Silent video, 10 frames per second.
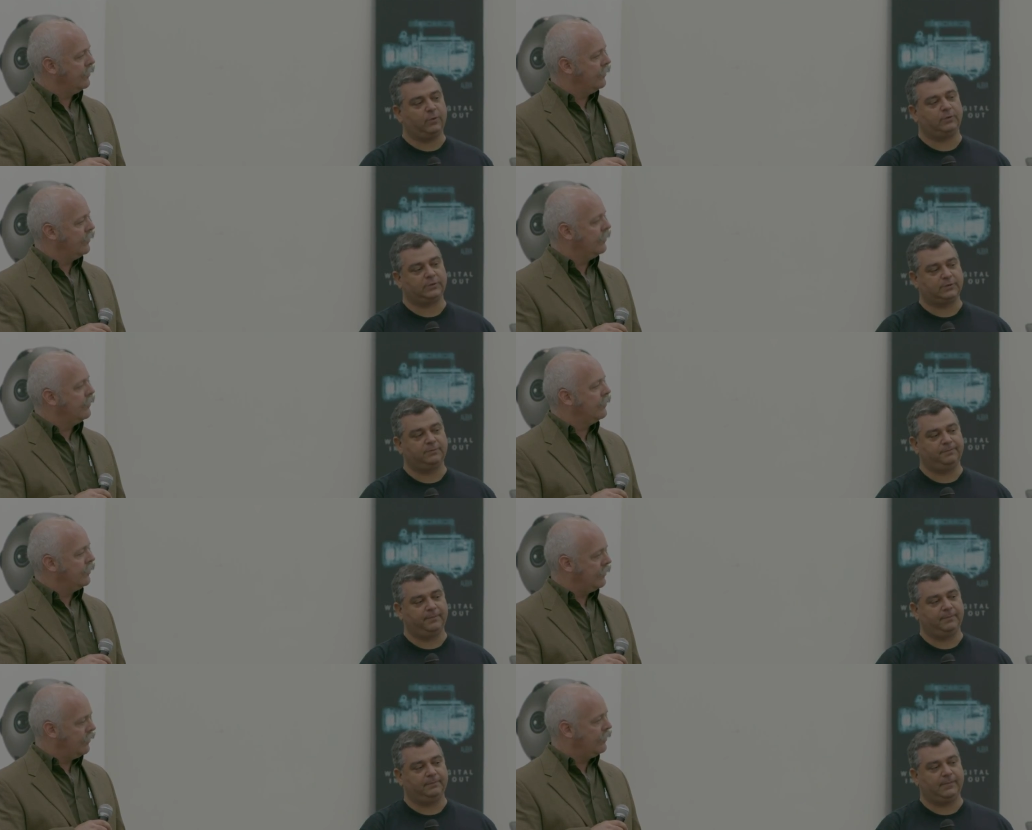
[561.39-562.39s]
Speaker 1: worlds.
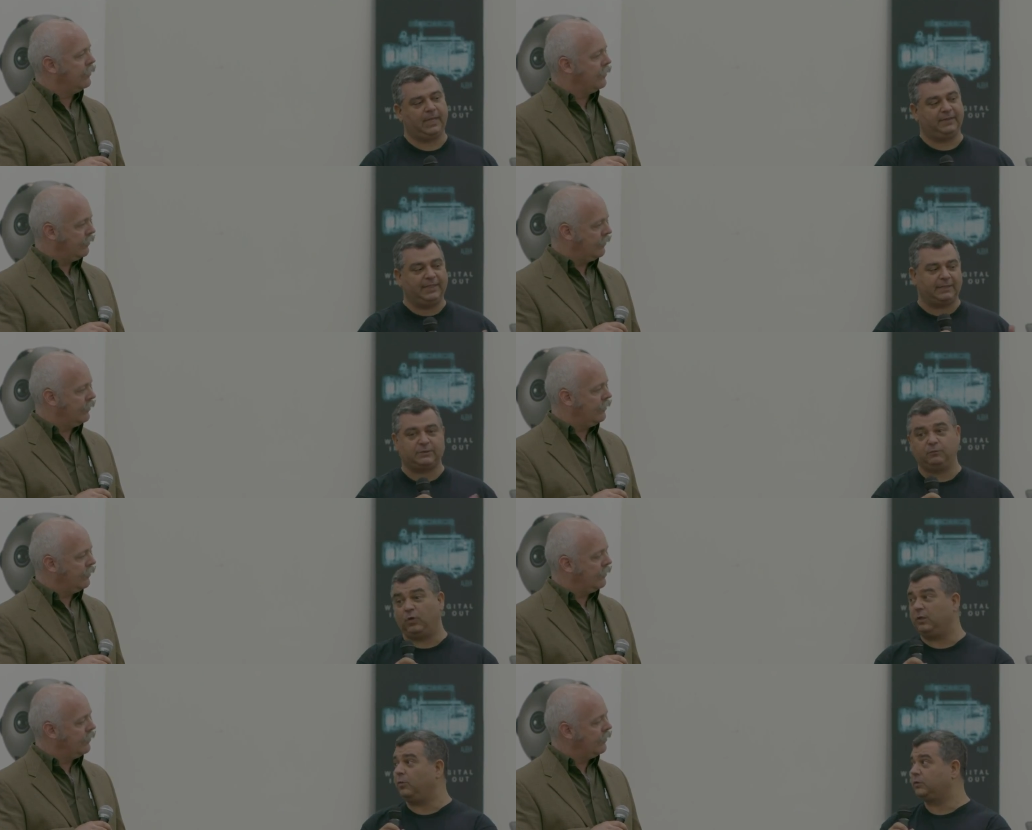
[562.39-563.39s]
I think that's one
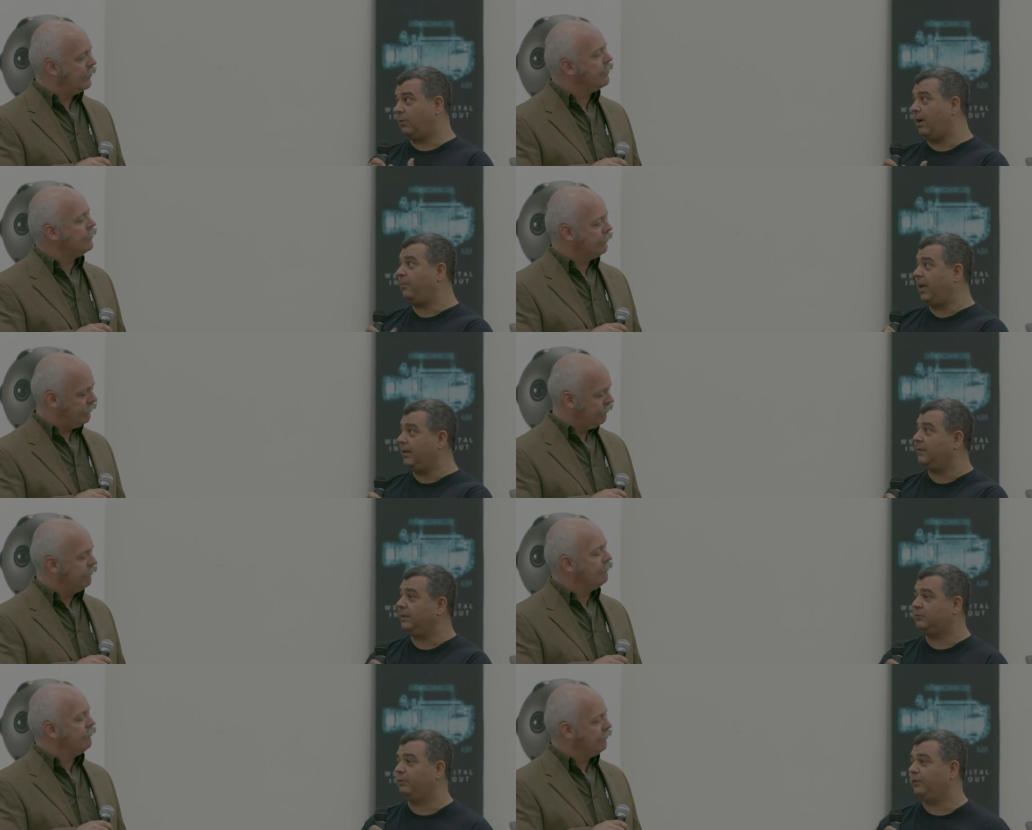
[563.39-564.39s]
of the most groundbreaking
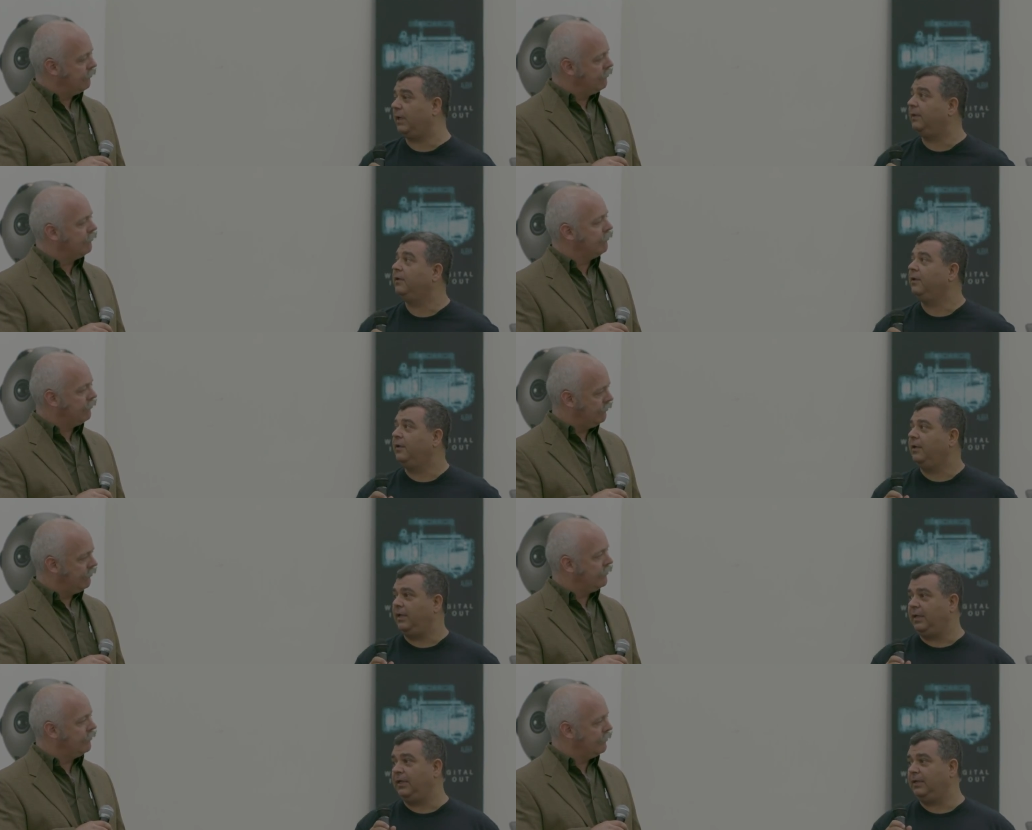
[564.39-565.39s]
things we've done
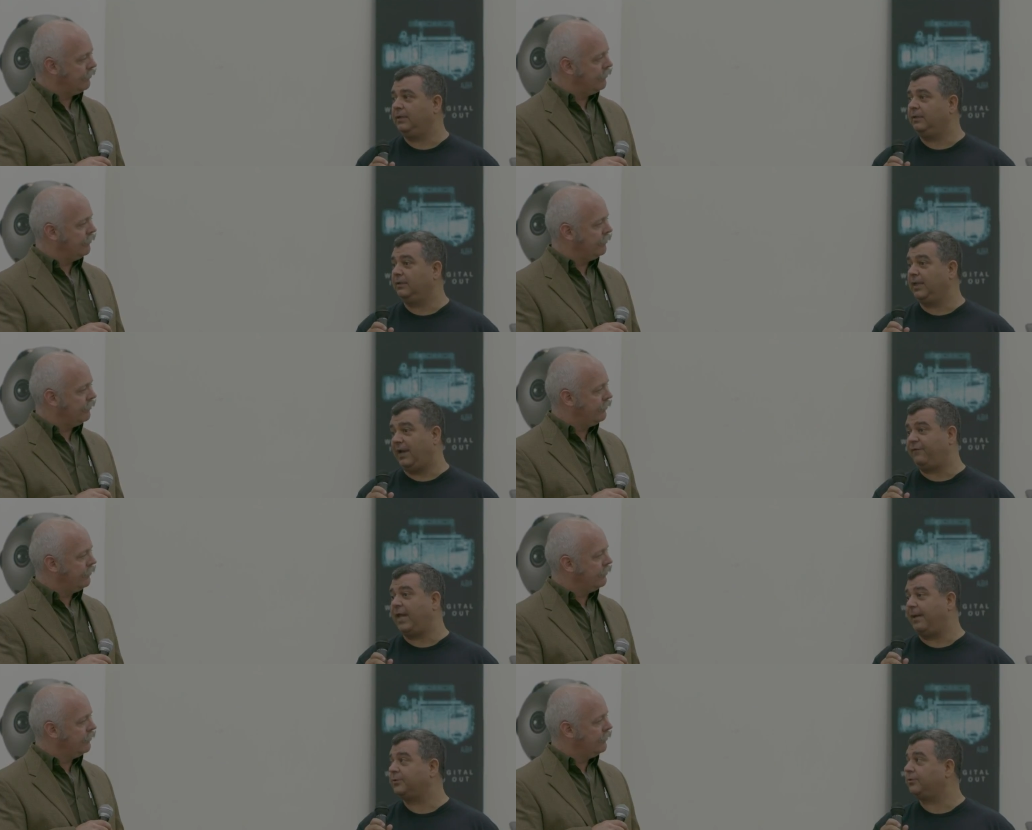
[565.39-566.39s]
in live
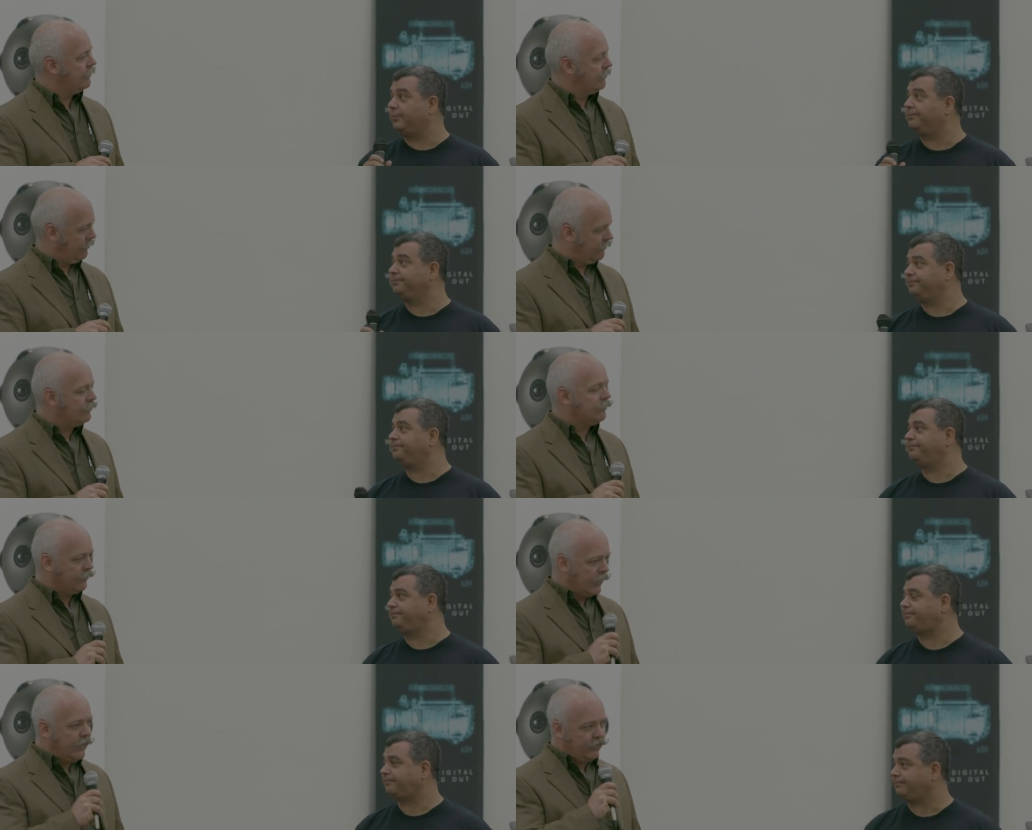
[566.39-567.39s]
capture.
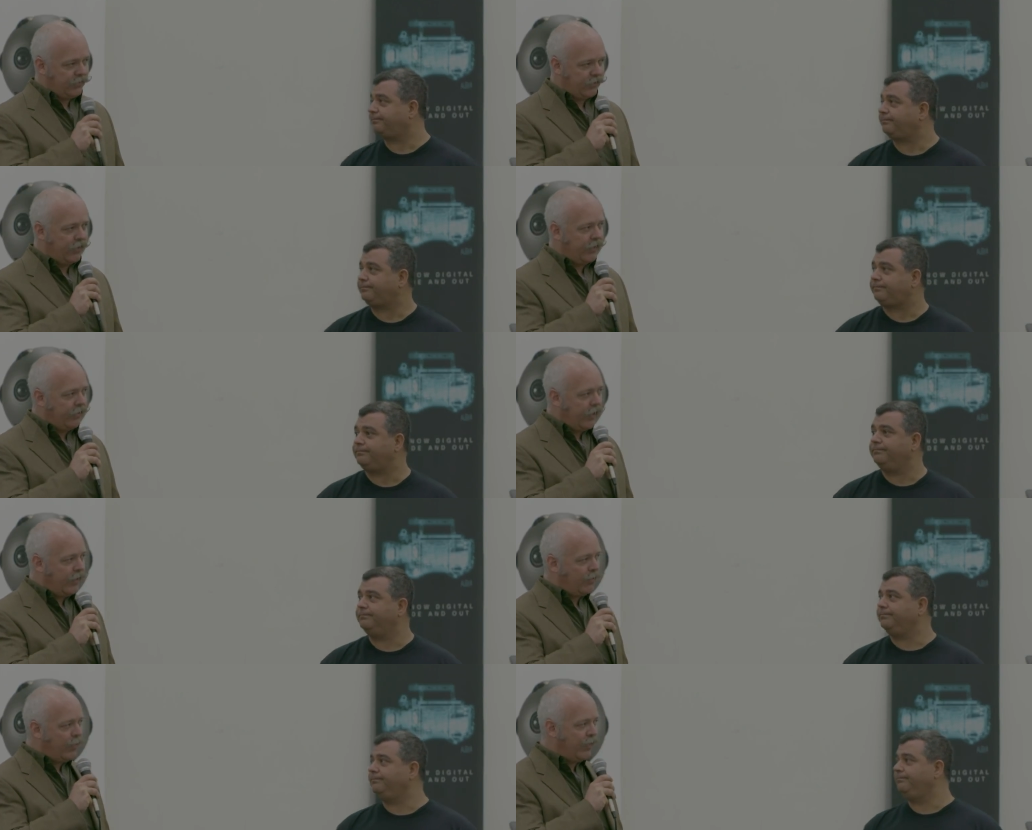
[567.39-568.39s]
Speaker 2: Certainly.
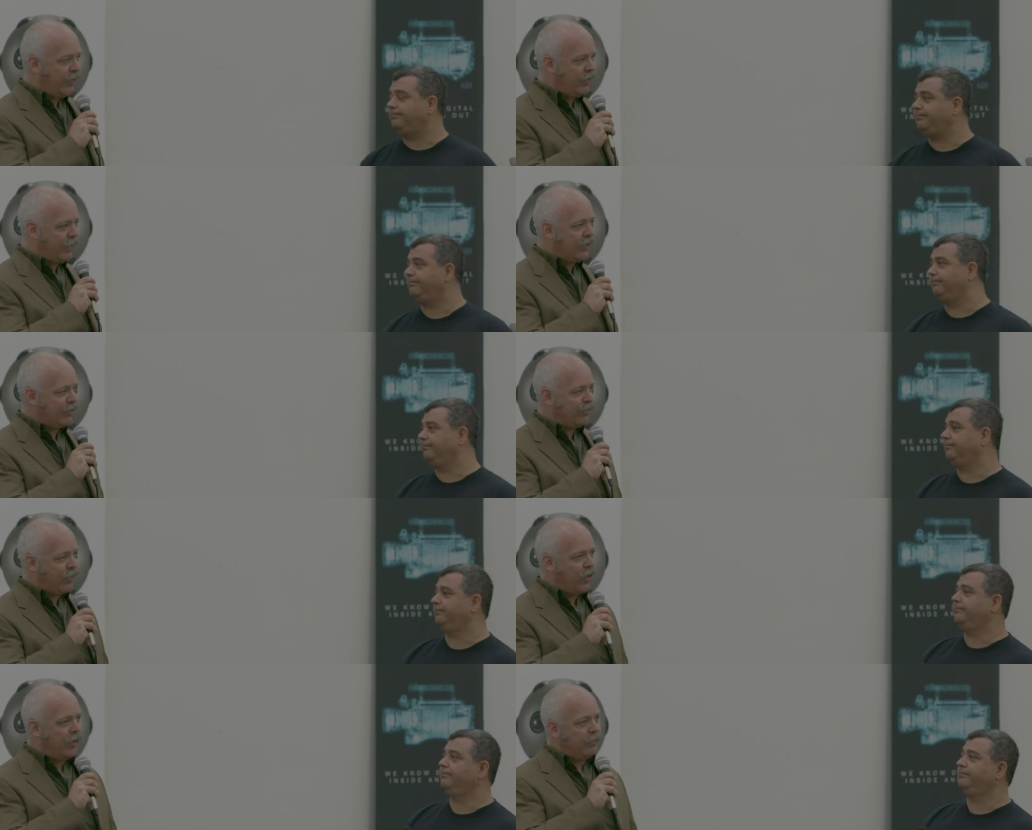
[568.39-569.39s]
And when we think about it
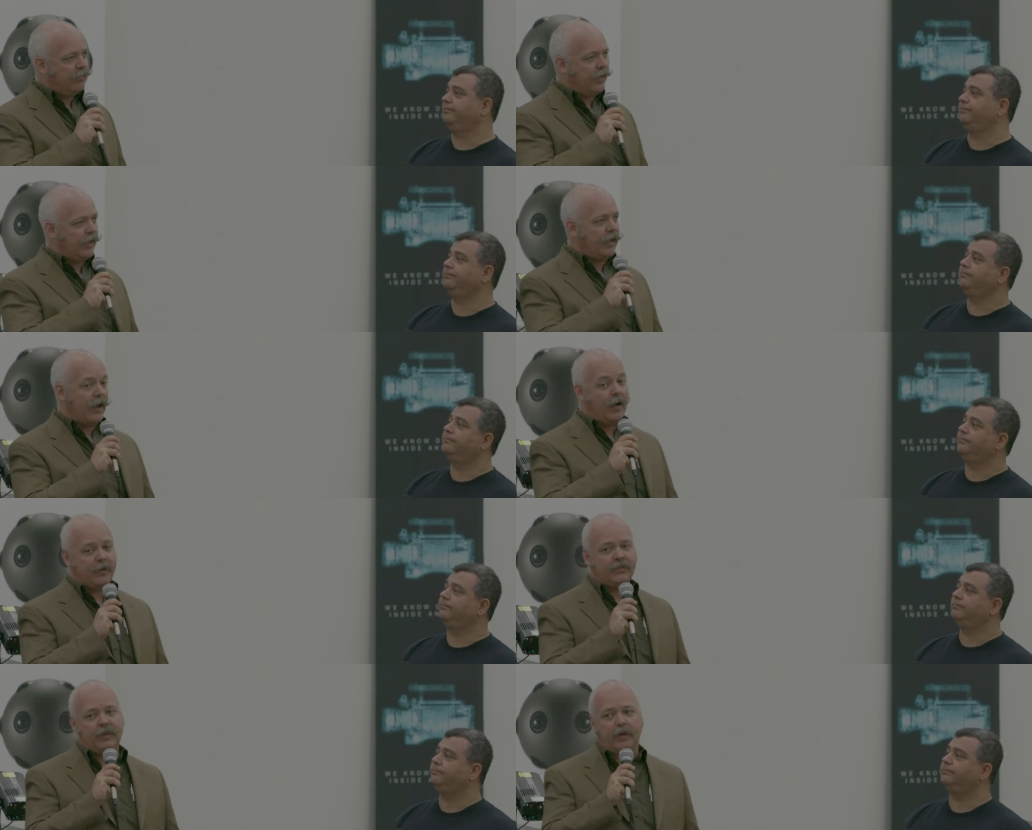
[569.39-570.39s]
from an
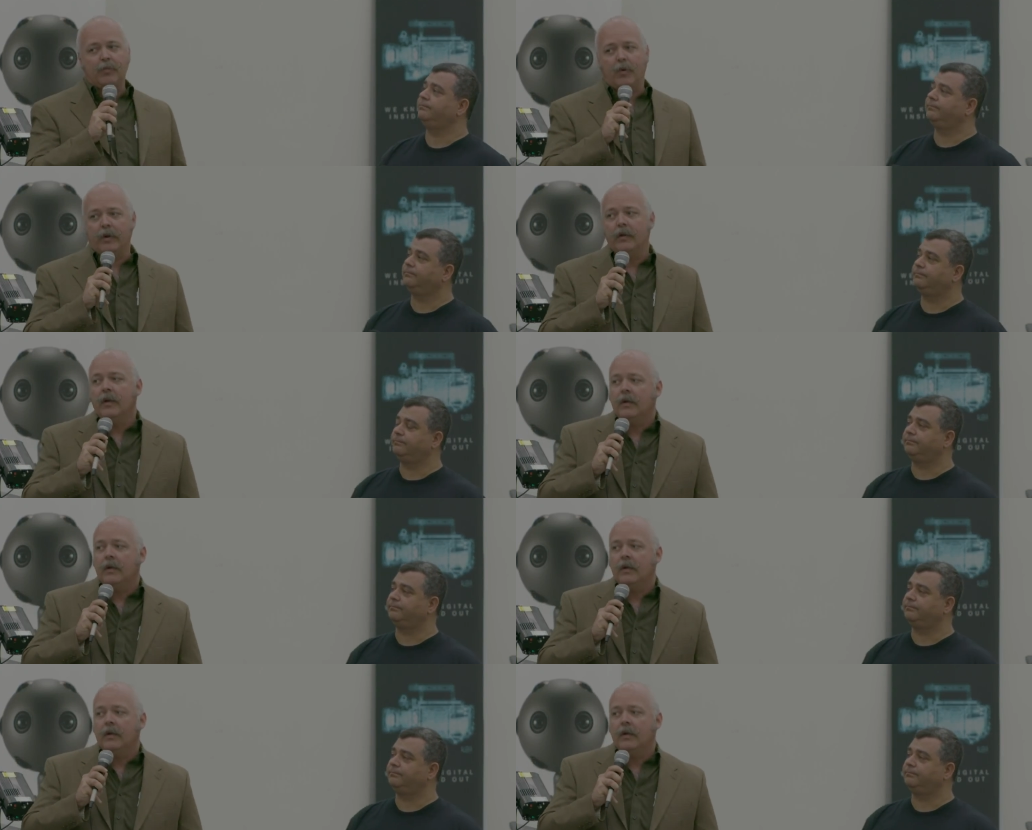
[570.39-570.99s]
economic standpoint,